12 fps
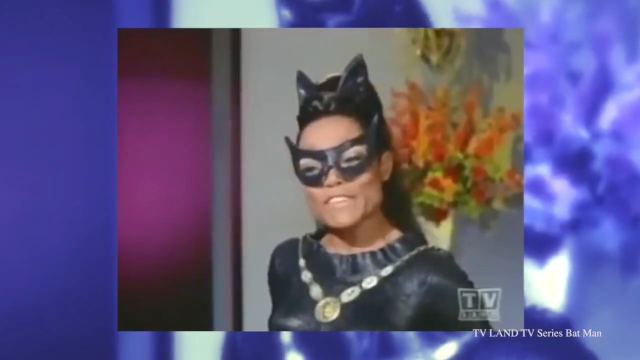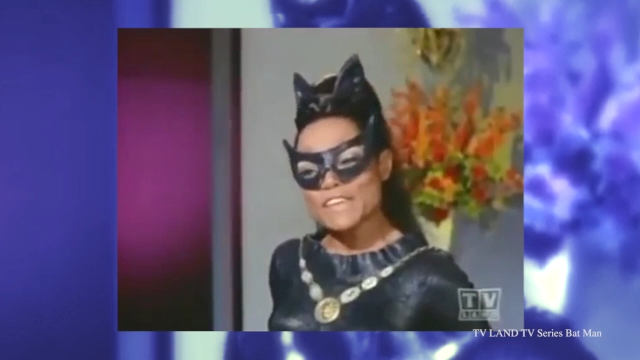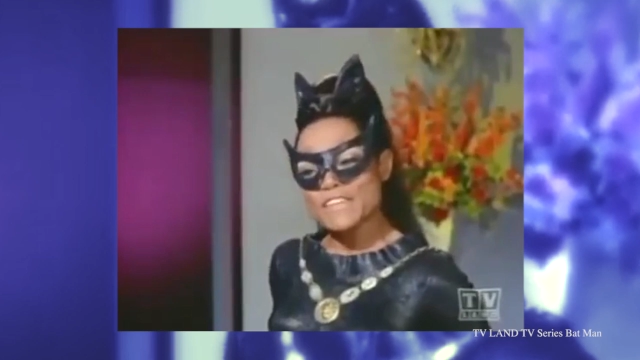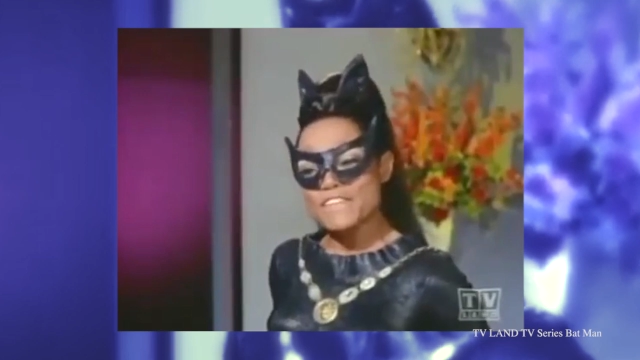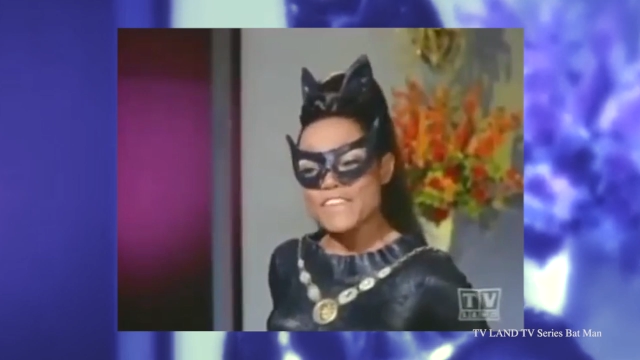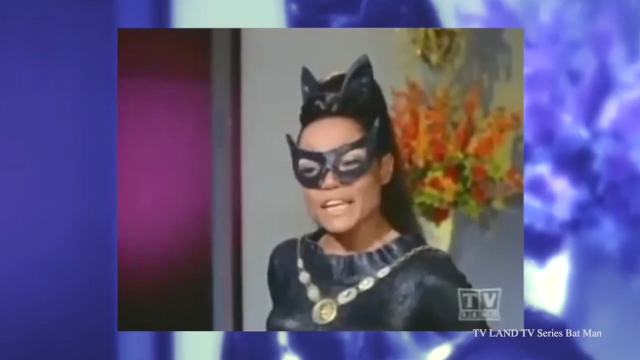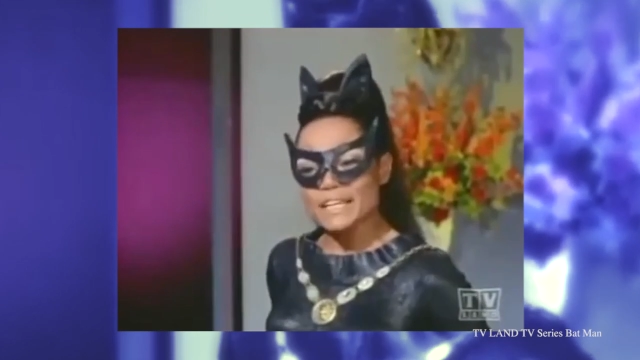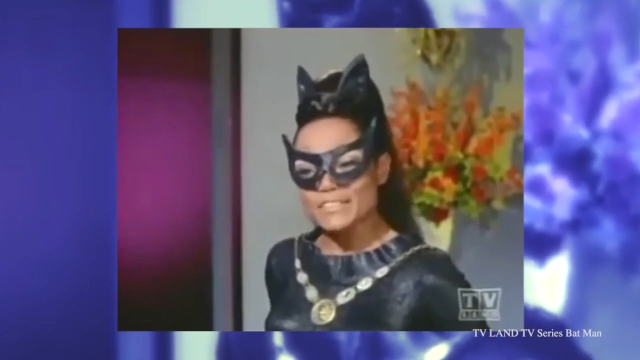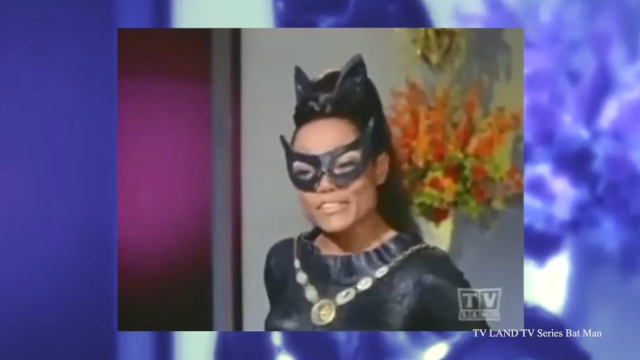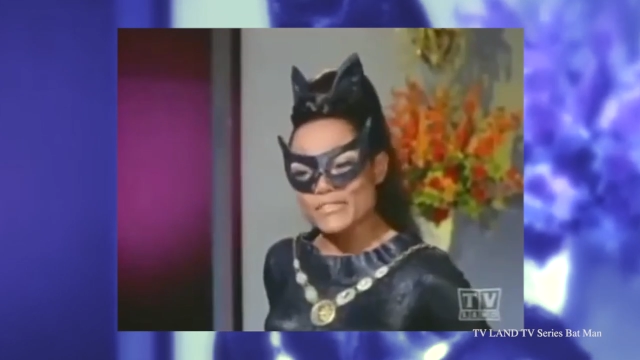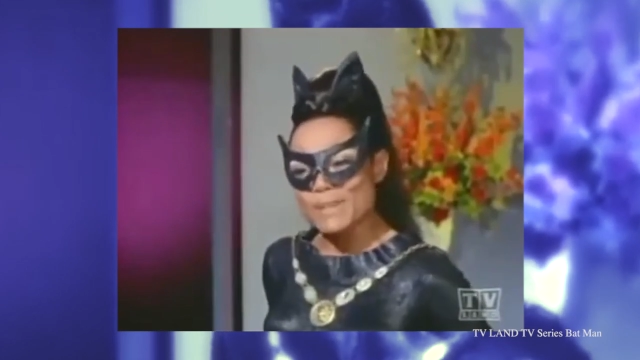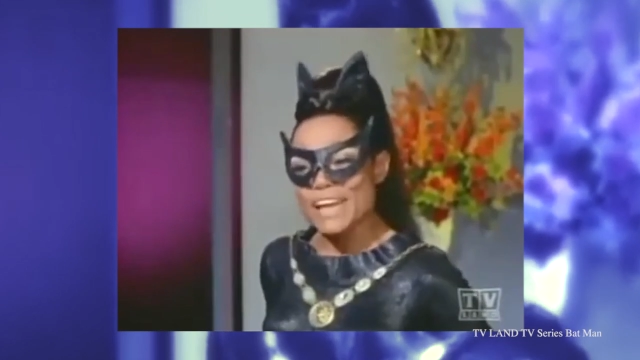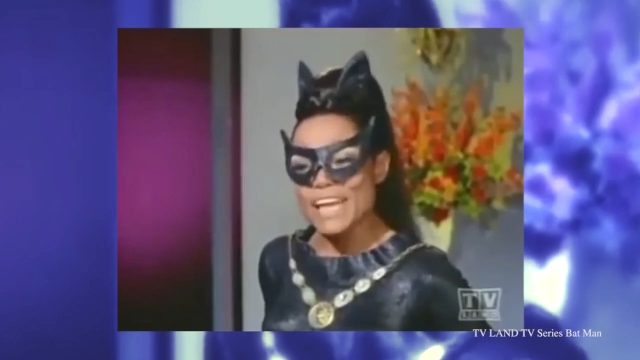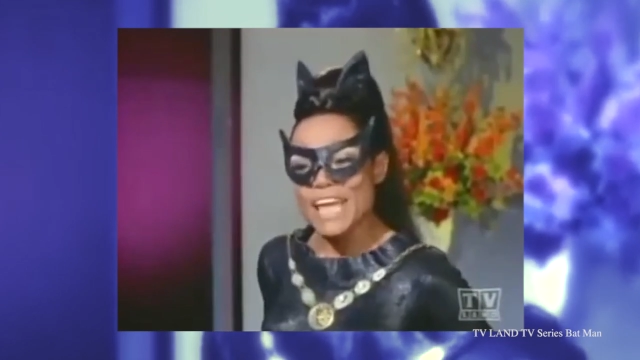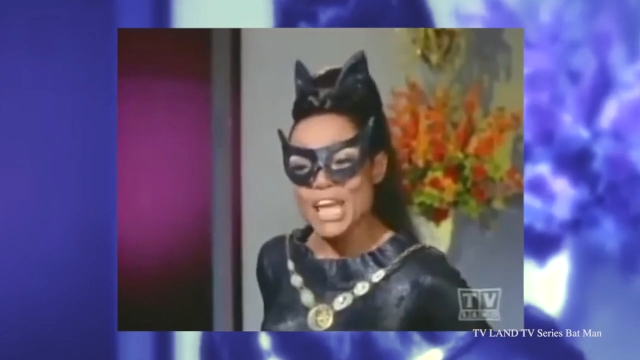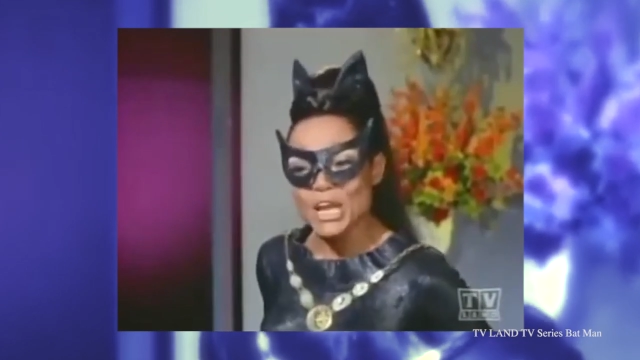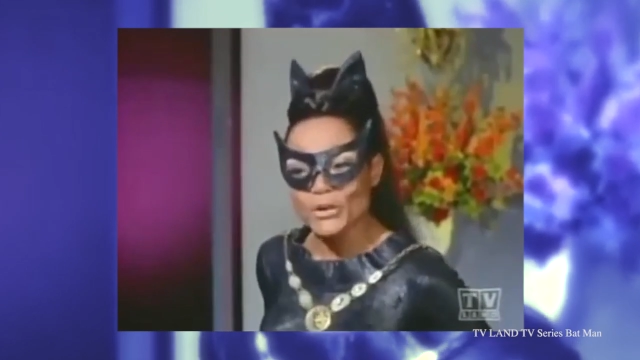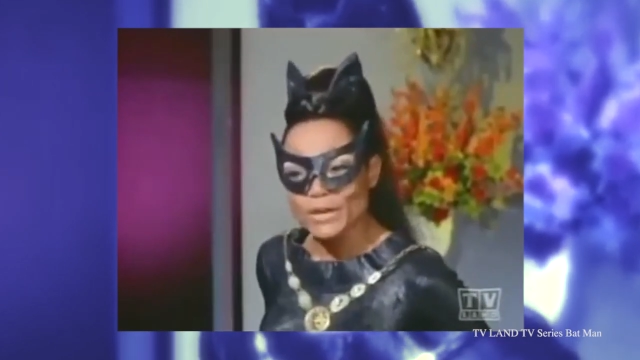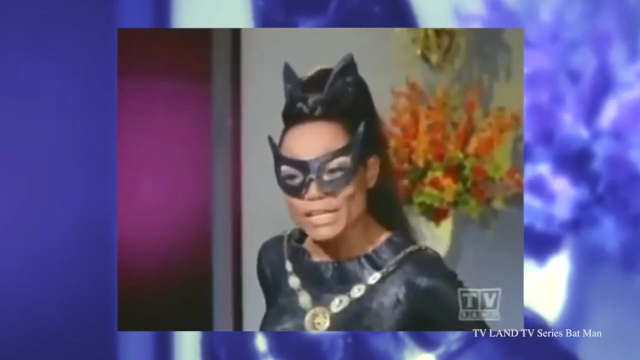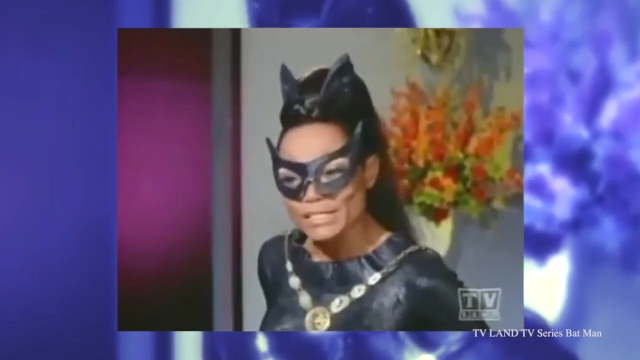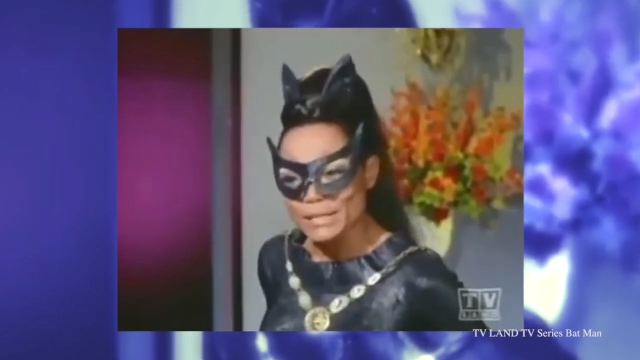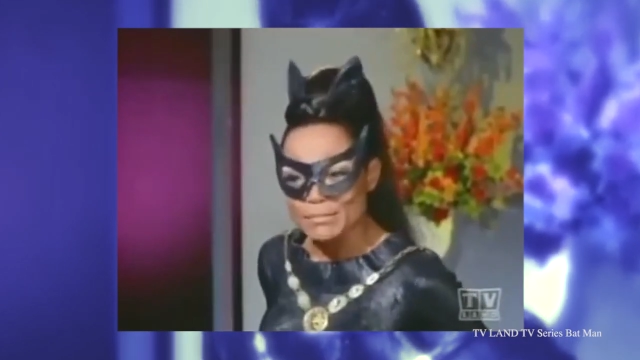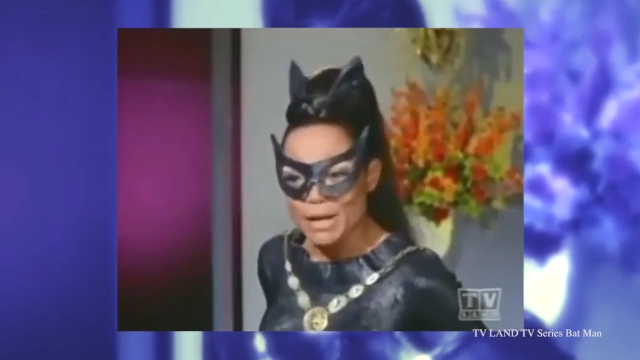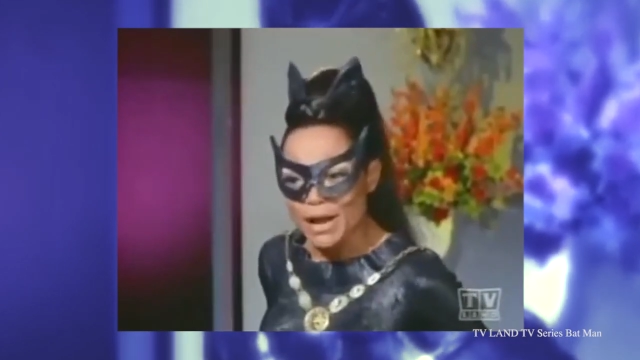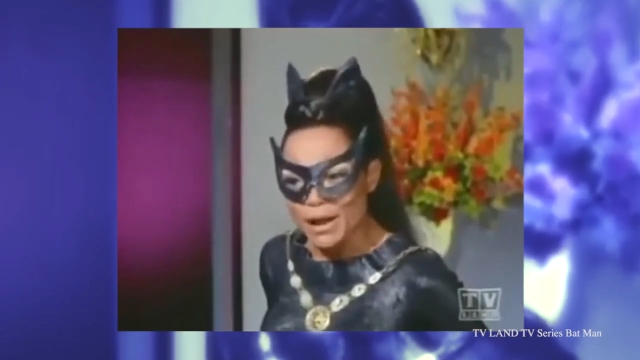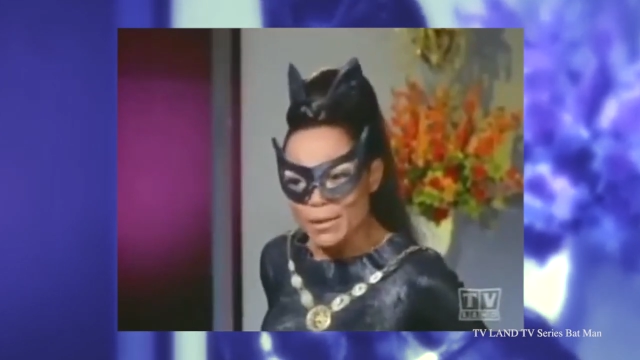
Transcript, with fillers: where she wore a cute braid and a weave